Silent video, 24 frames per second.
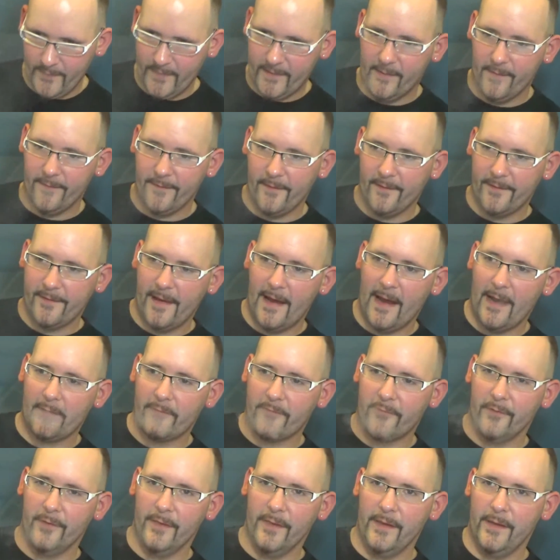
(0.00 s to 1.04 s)
because it's
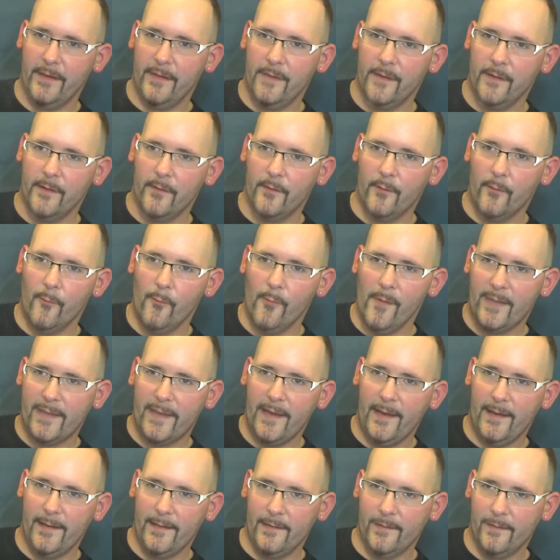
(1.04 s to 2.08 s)
actually
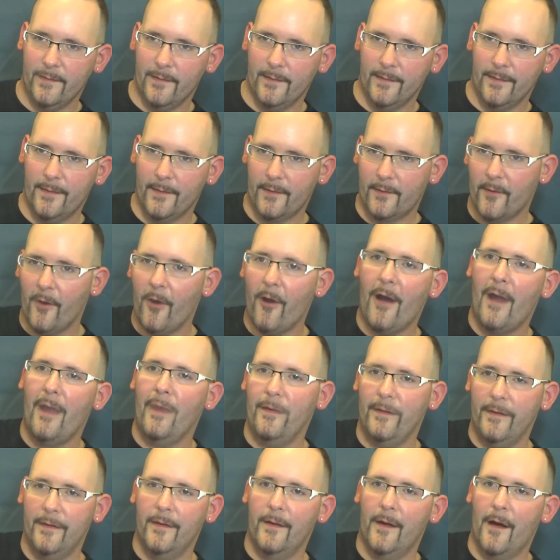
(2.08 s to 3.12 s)
wicking the
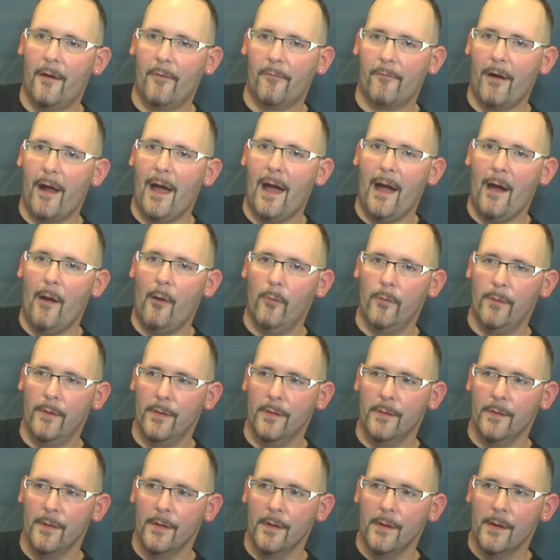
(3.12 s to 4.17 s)
cotton
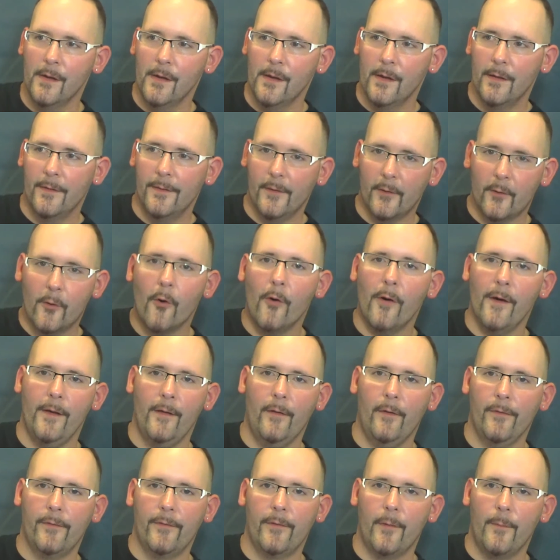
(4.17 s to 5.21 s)
around the
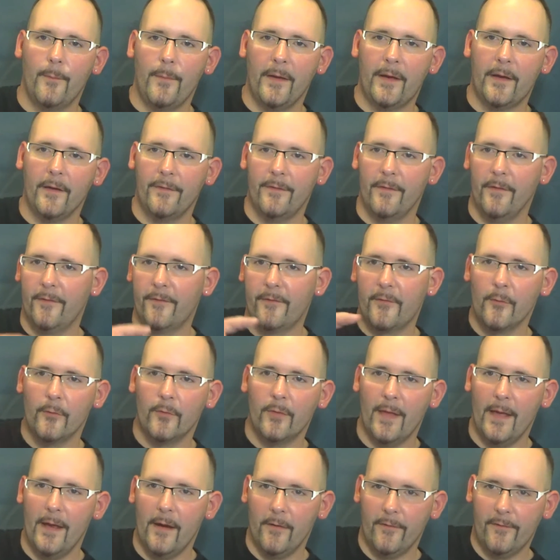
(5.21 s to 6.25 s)
coils, because there's 2
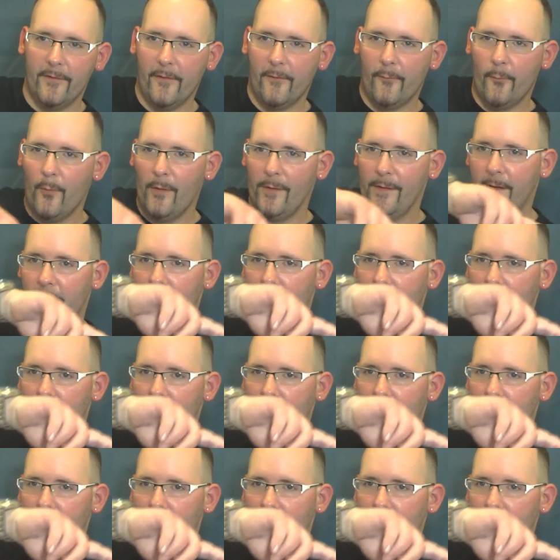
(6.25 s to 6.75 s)
layers. There's one